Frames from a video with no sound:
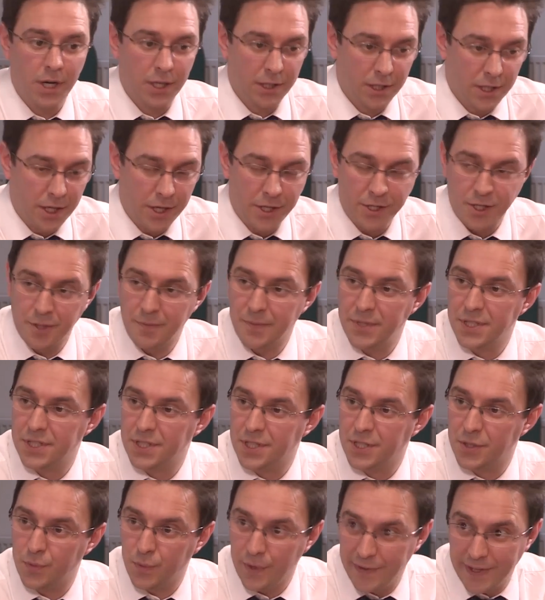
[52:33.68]
a larger
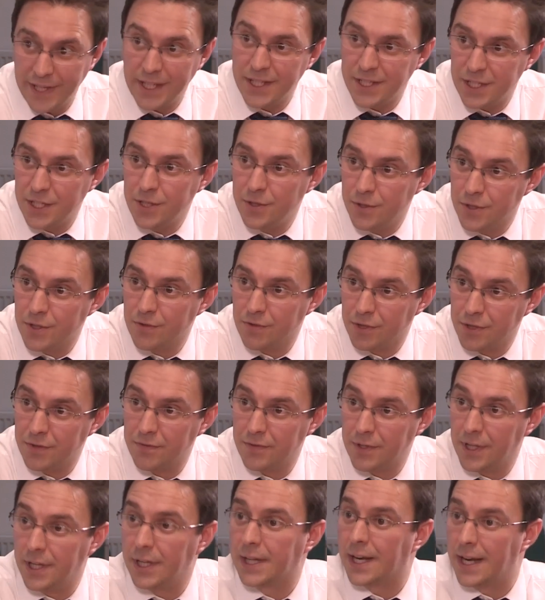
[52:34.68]
business with its users of
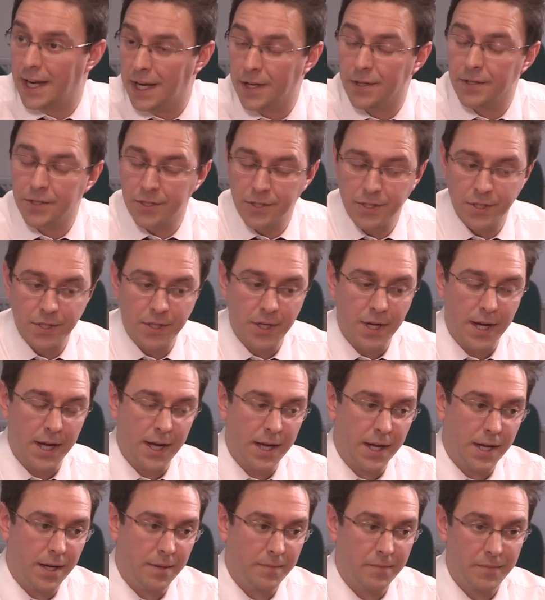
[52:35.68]
the accounts
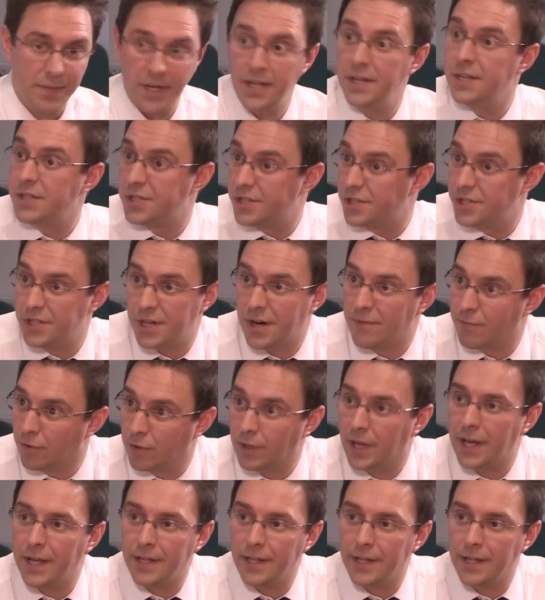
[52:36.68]
in general.